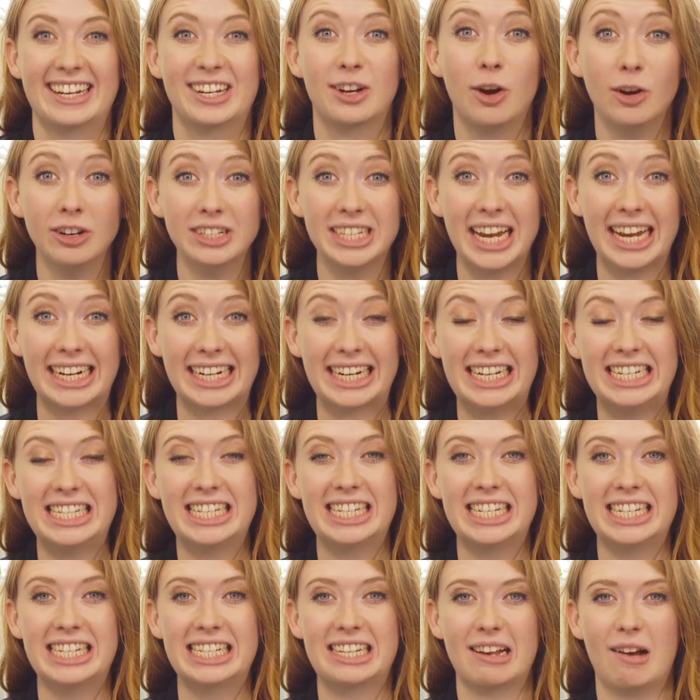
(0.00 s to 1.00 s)
Contact
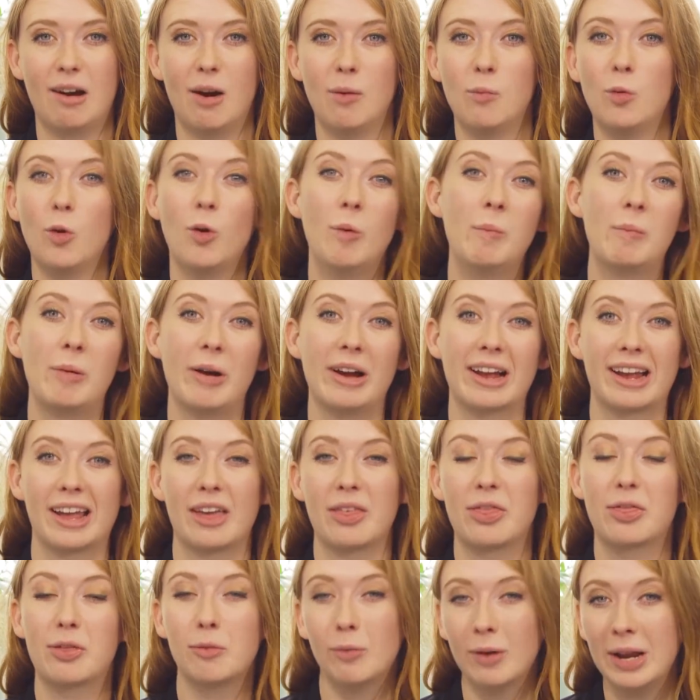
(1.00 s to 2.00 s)
lenses are worn by
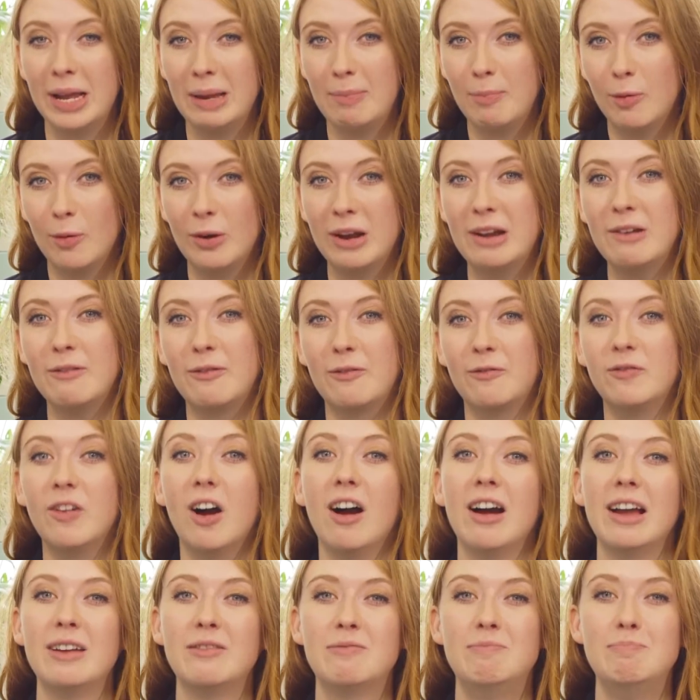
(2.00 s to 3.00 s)

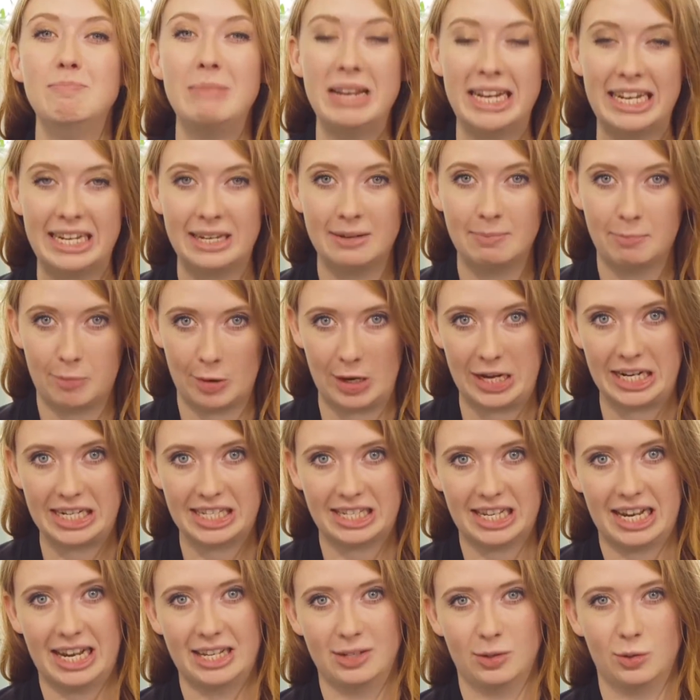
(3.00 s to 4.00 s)
3.5 million
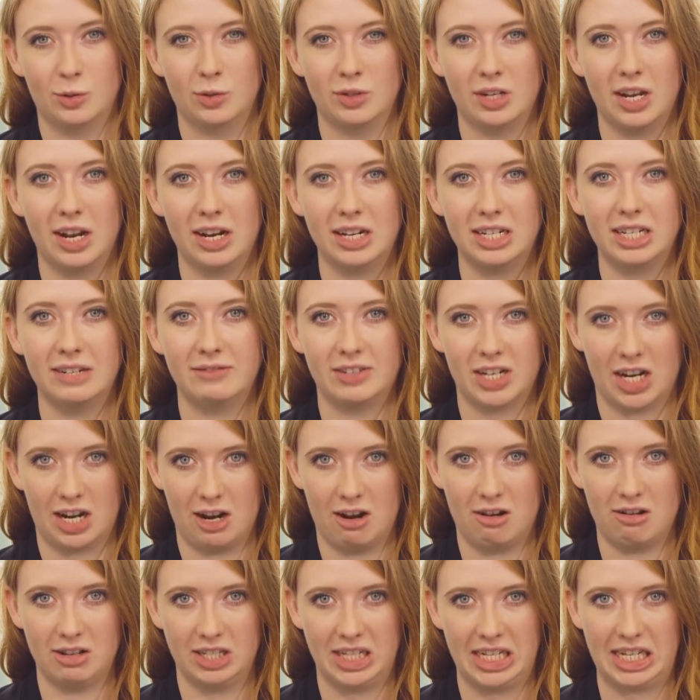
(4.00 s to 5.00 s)
Brits as an alternative to
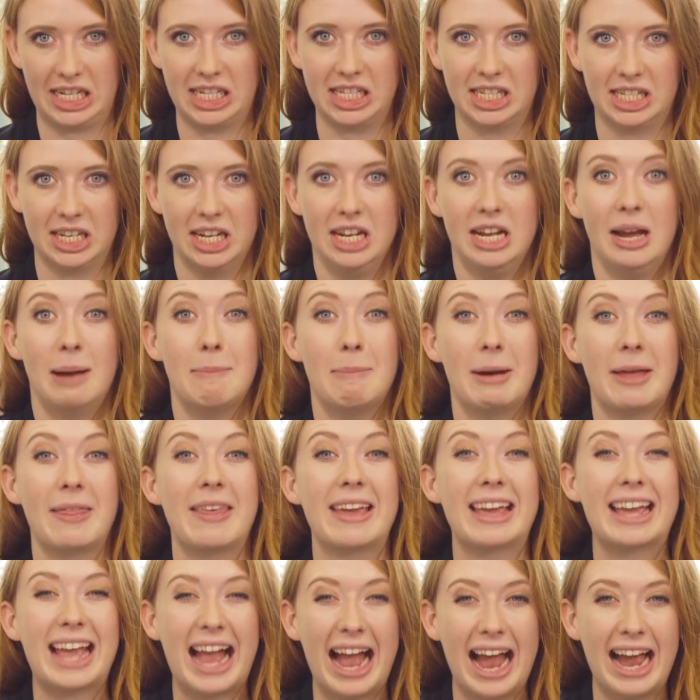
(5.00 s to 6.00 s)
glasses, but
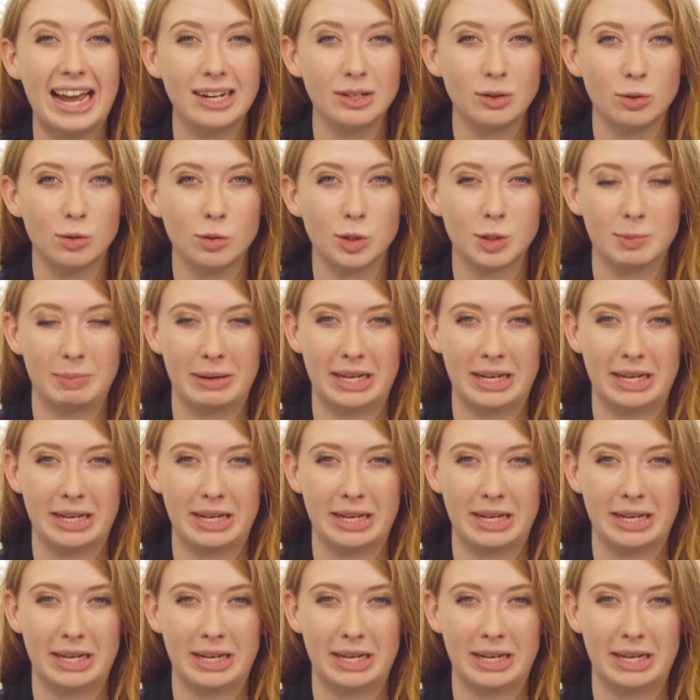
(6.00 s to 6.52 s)
they can cause